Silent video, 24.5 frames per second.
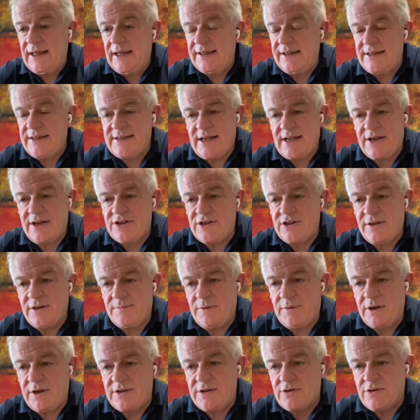And this actually
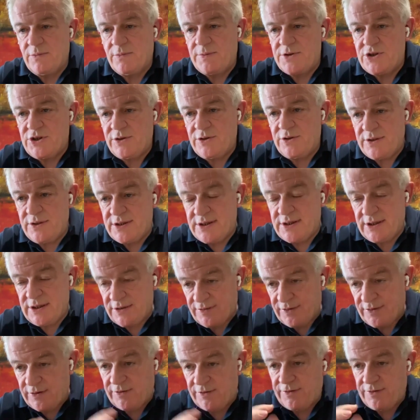brings opportunities for the